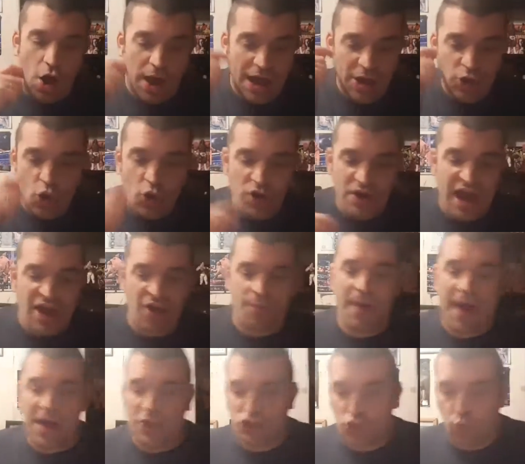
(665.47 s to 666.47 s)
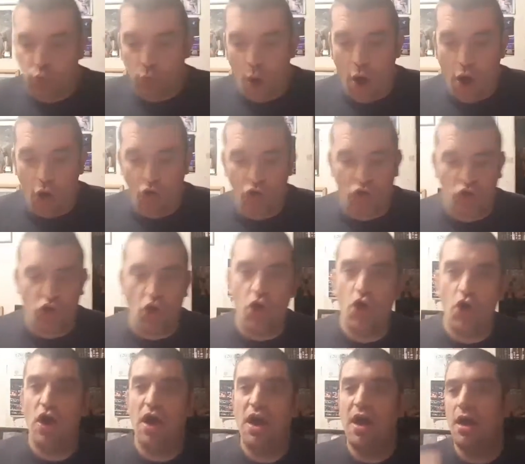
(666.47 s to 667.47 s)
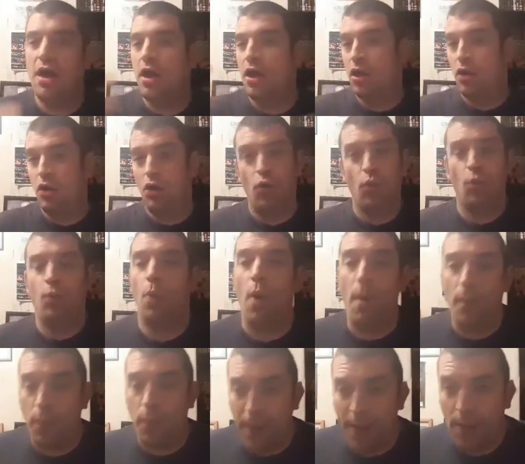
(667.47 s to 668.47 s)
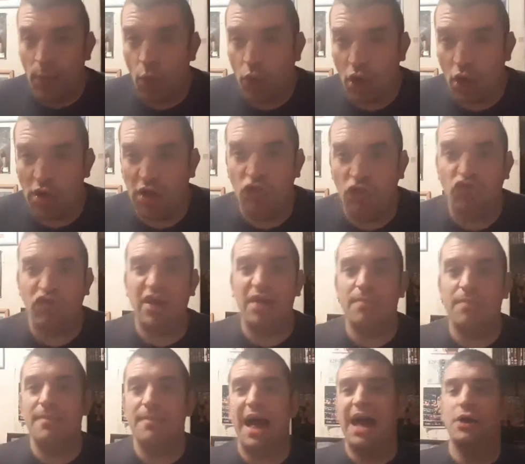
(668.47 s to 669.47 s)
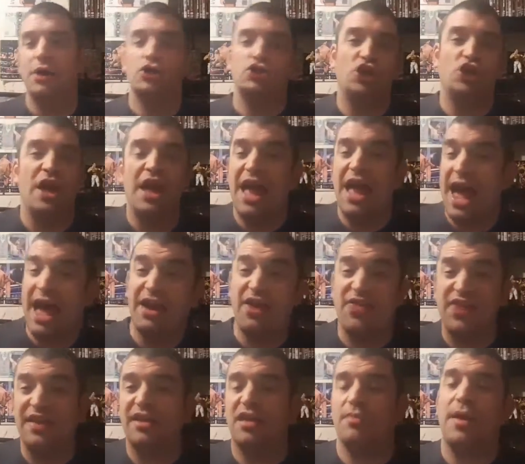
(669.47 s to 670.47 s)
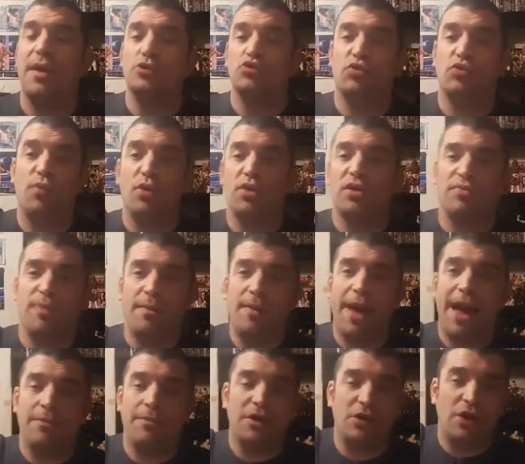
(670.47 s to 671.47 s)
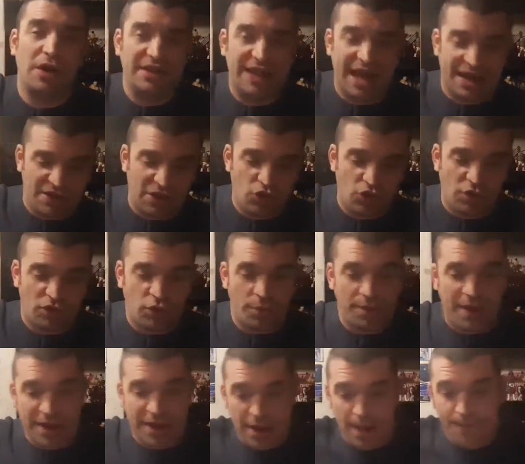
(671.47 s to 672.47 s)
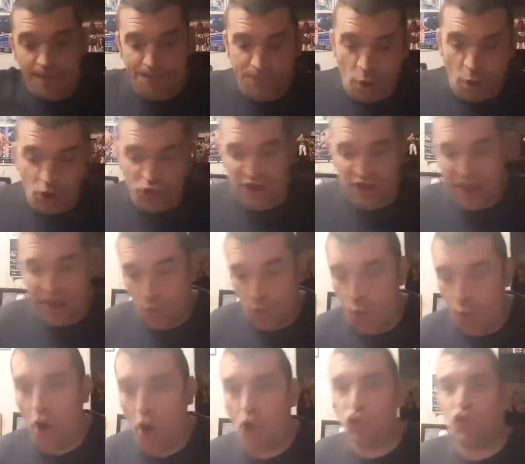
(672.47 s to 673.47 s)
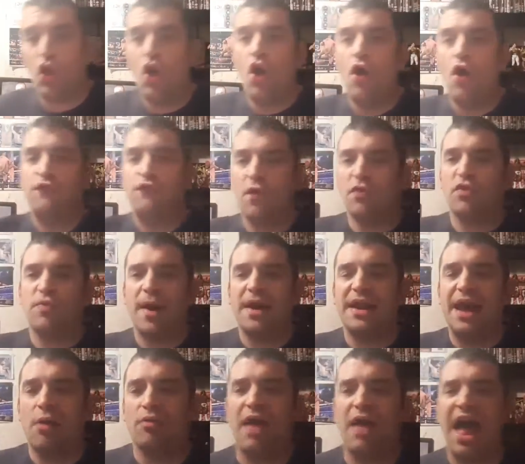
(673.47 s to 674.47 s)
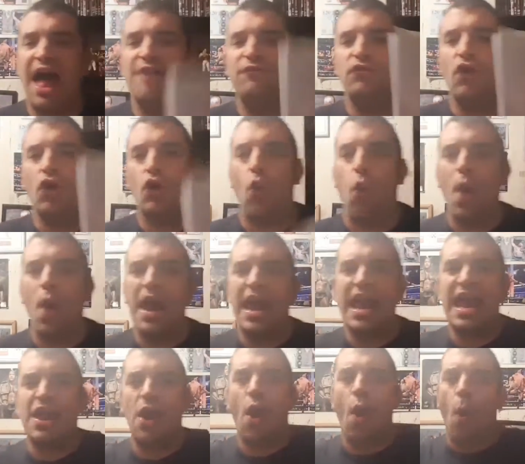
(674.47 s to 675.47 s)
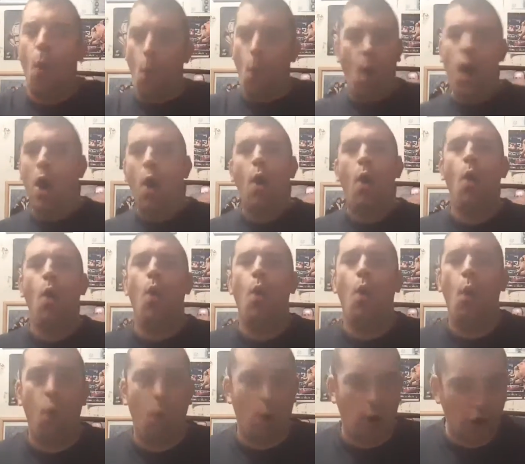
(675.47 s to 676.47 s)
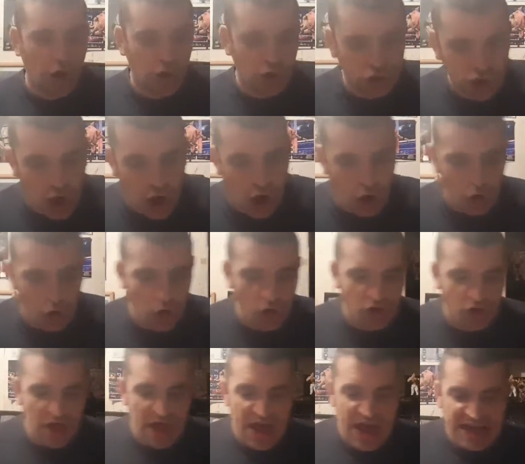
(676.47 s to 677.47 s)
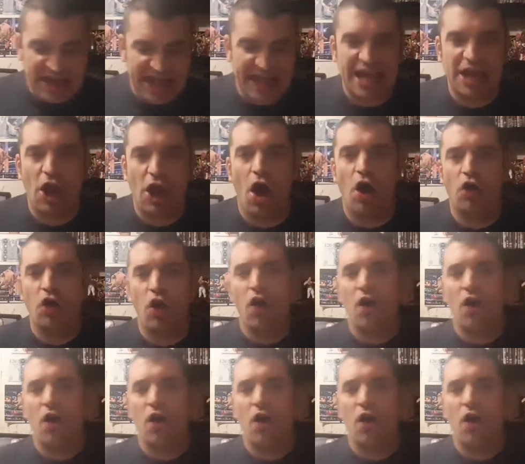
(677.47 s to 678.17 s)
In your next match was what people were calling a dream match, and I think this match was happening at next year's WrestleMania, but it was from SmackDown Live, the Queen, Charlotte, taking on